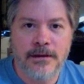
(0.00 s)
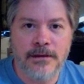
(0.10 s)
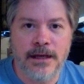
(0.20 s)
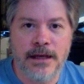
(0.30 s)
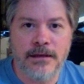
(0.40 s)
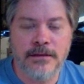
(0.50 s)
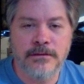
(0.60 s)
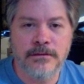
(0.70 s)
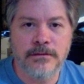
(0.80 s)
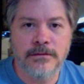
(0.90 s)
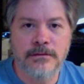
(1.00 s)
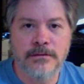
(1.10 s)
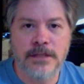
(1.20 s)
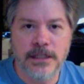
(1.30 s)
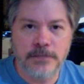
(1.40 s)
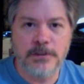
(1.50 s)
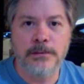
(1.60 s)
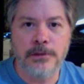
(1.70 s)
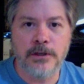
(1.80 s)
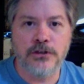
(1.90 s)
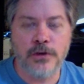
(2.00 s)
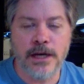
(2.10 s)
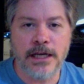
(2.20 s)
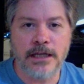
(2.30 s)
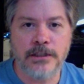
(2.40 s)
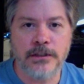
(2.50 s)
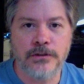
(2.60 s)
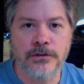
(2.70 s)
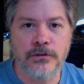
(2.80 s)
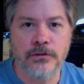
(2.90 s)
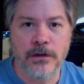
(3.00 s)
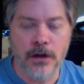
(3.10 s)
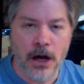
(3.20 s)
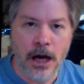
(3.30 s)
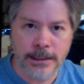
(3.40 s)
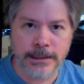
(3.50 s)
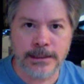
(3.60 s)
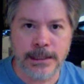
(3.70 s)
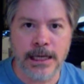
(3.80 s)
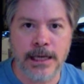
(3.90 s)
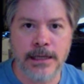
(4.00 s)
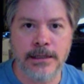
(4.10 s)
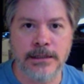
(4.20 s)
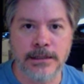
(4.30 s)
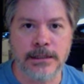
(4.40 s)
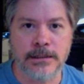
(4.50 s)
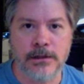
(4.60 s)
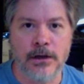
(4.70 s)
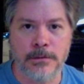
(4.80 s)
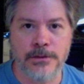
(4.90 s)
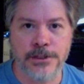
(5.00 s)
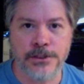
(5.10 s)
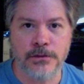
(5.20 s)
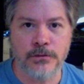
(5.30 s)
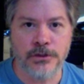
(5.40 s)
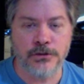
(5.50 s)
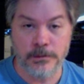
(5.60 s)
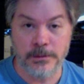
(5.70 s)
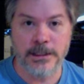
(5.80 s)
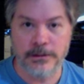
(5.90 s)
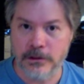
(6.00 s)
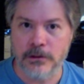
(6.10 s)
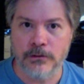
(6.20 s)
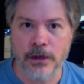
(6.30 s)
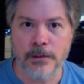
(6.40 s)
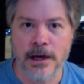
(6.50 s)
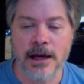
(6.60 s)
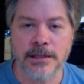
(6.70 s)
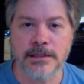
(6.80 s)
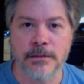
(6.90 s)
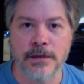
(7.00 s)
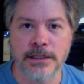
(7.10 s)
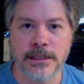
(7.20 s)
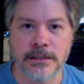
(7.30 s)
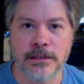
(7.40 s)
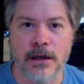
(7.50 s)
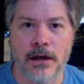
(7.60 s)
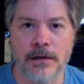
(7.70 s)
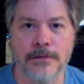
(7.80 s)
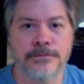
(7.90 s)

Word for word: that his people are trained to not stand in the six o'clock position, which would be, you know, right behind somebody, six o'clock.